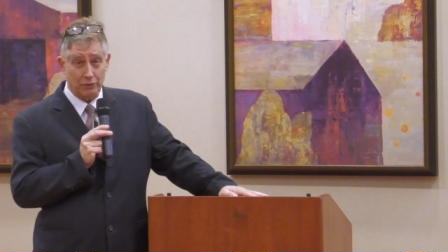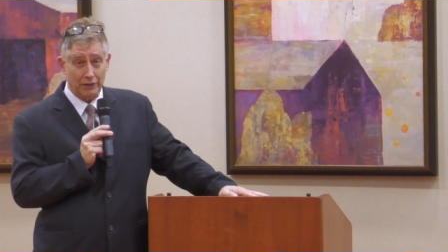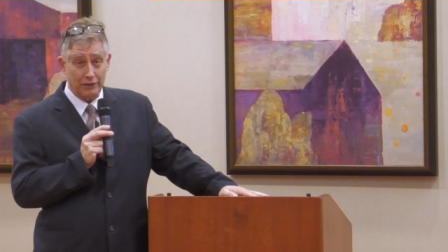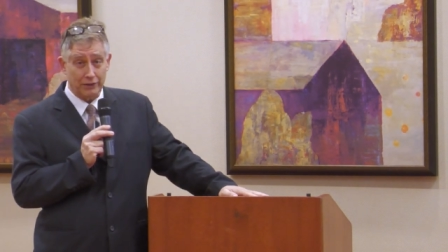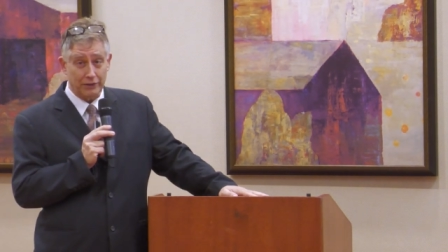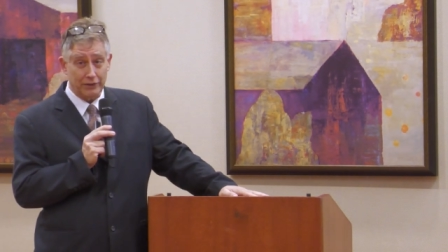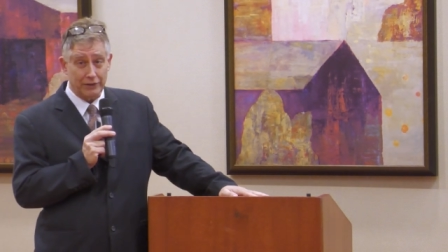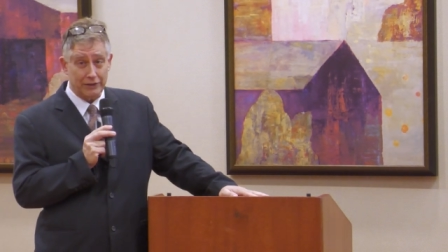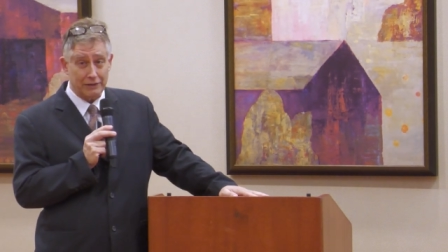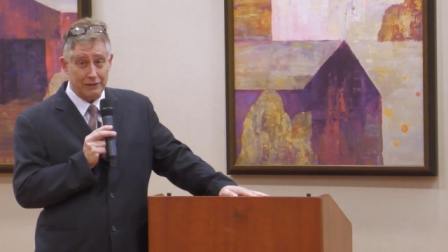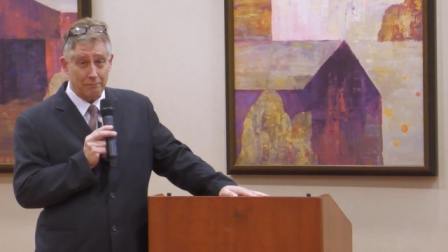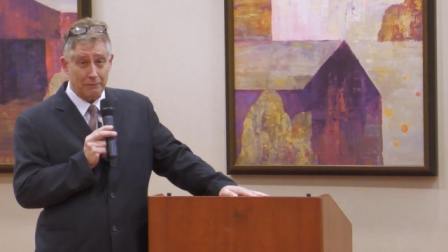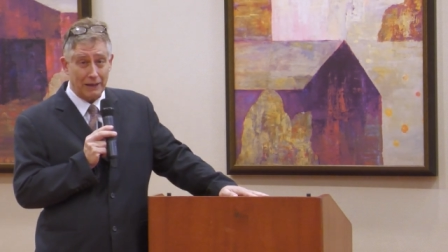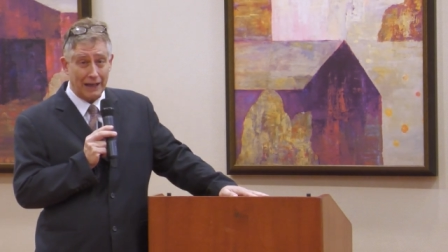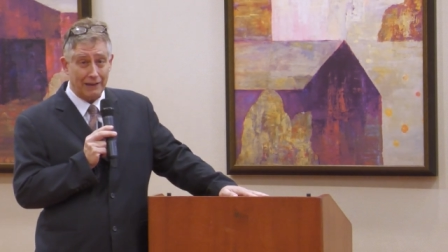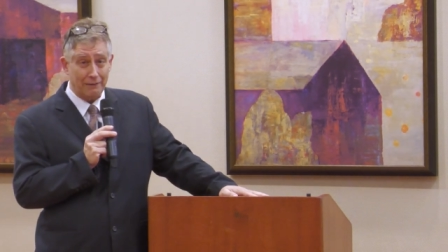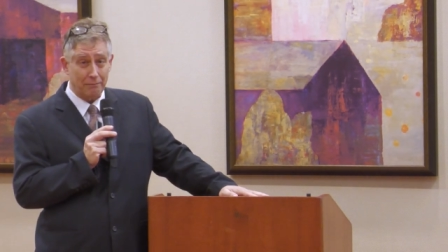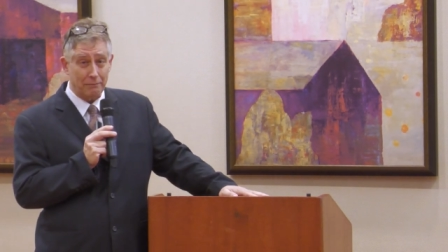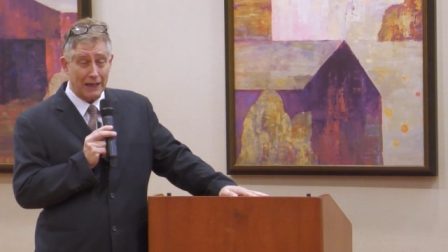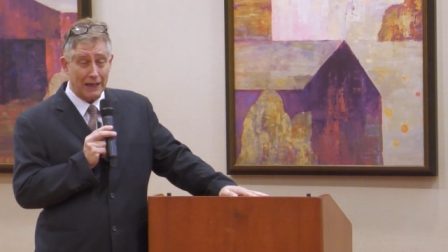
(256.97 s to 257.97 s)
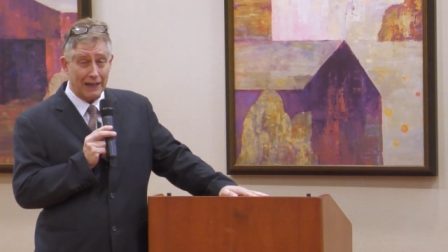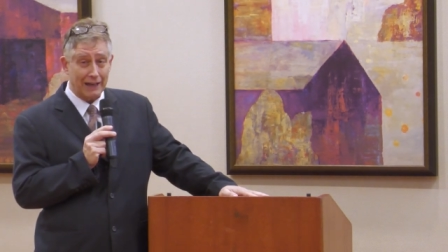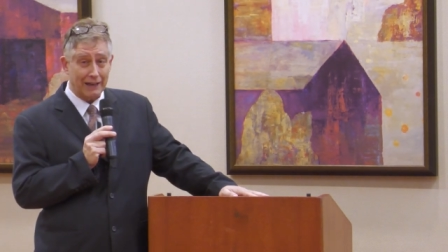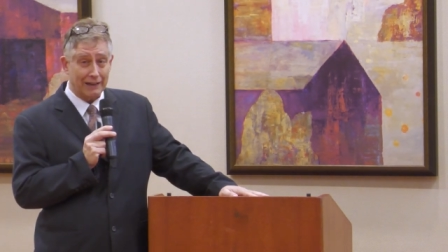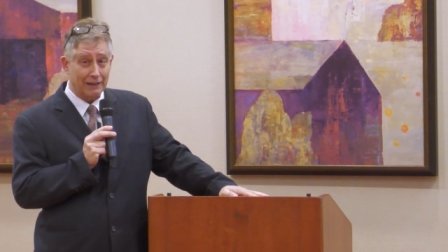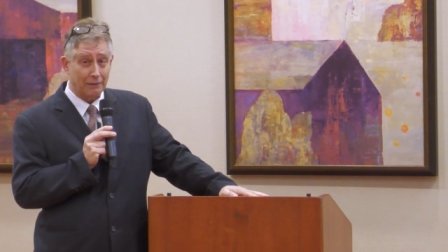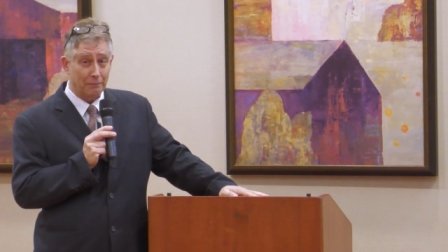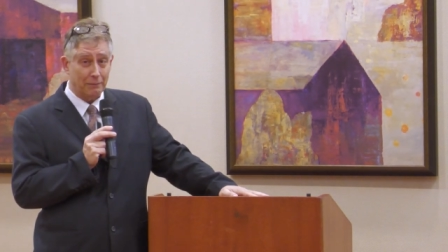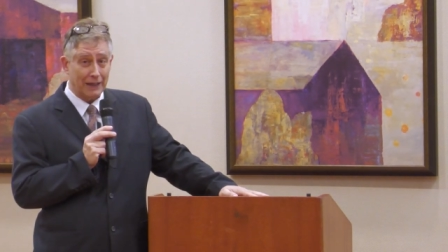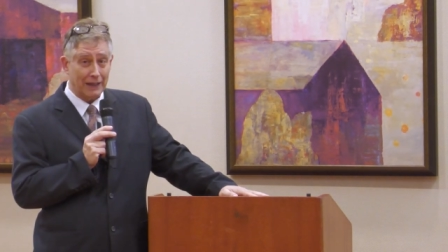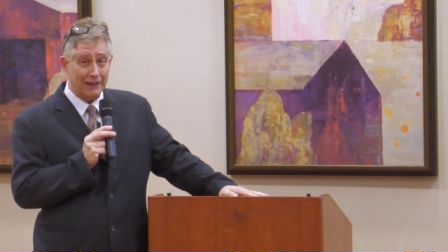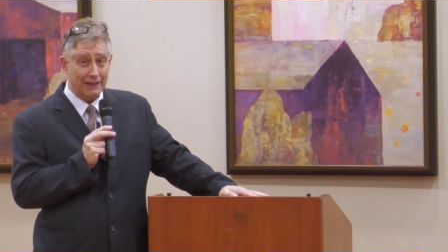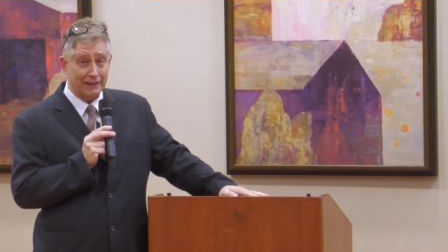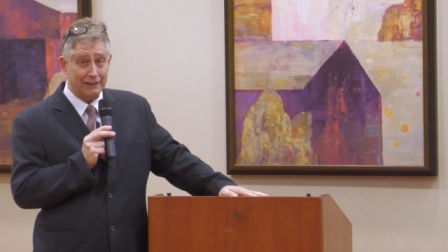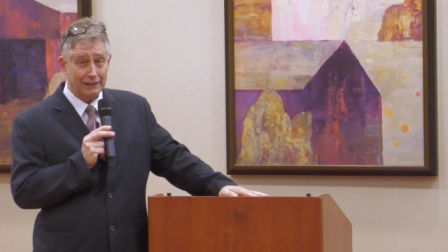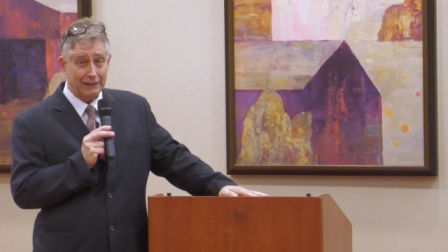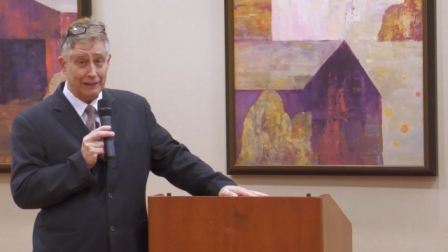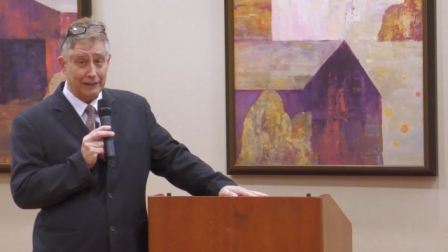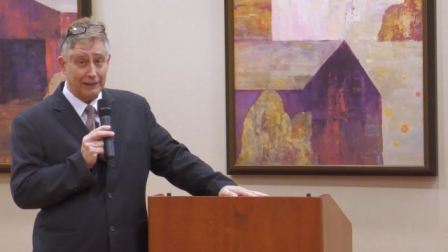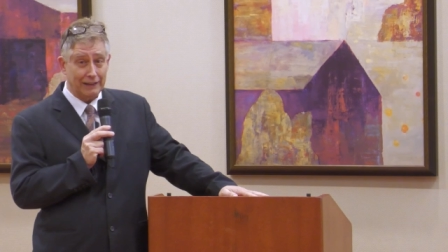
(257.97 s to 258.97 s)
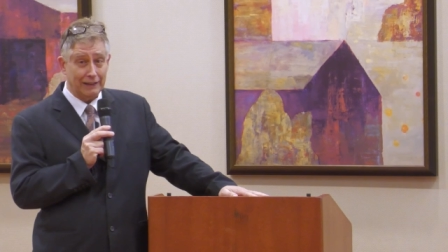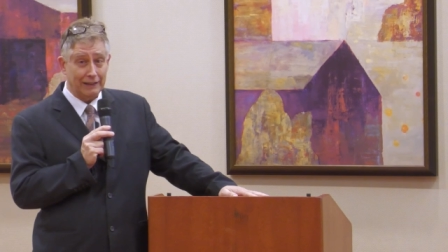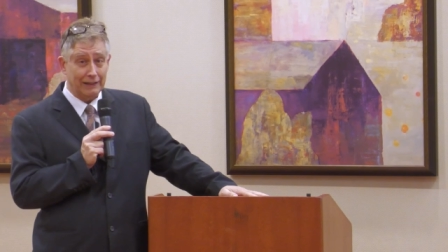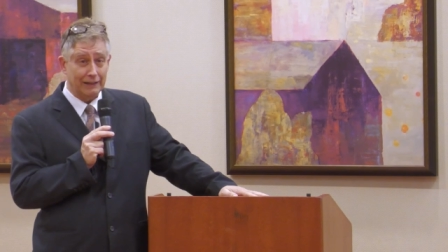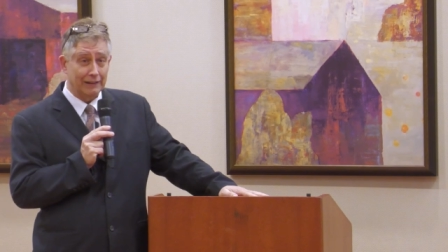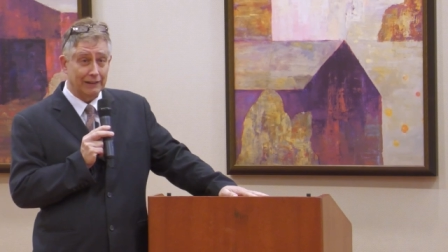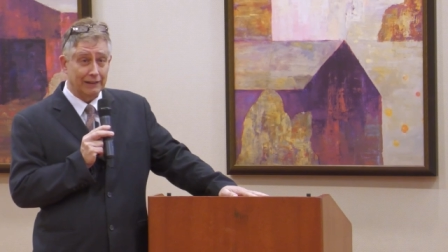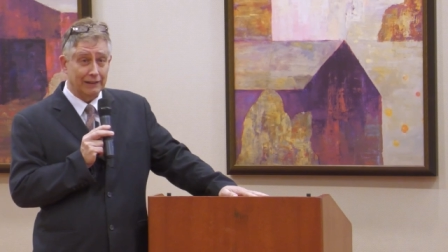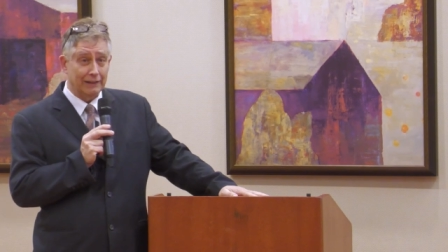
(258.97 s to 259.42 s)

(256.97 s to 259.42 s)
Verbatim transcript: whether it's a bad back, a bad knee,